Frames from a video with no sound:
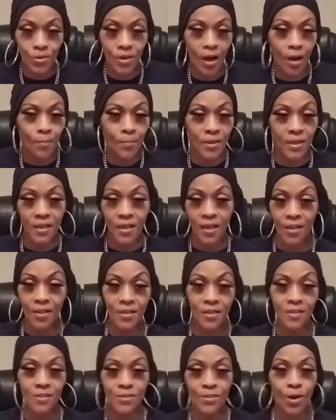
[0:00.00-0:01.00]
Y'all been together
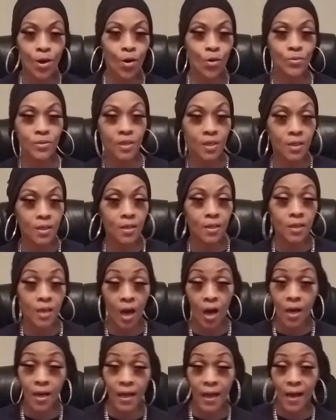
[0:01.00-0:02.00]
this long, da da da.
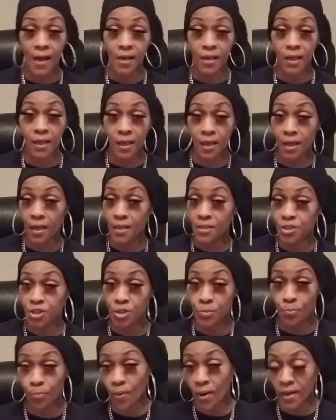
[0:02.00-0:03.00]
Y'all done had a kid.
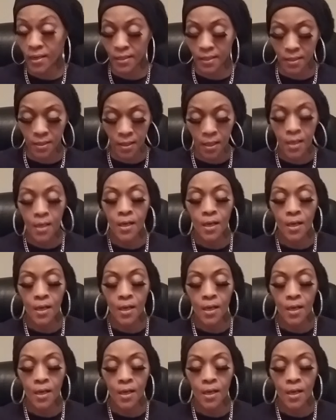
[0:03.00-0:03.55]
She pregnant.